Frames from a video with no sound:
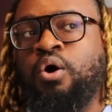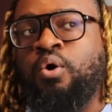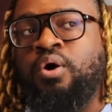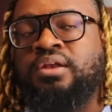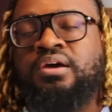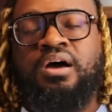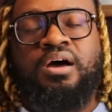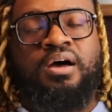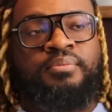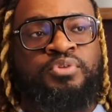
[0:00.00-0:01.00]
on,
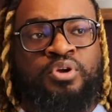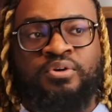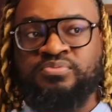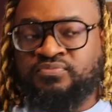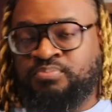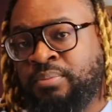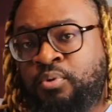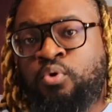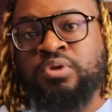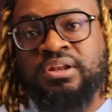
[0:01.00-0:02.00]
you know,
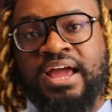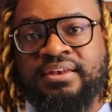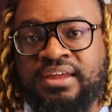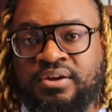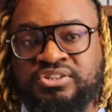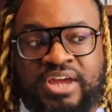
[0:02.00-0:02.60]
people who look like Darius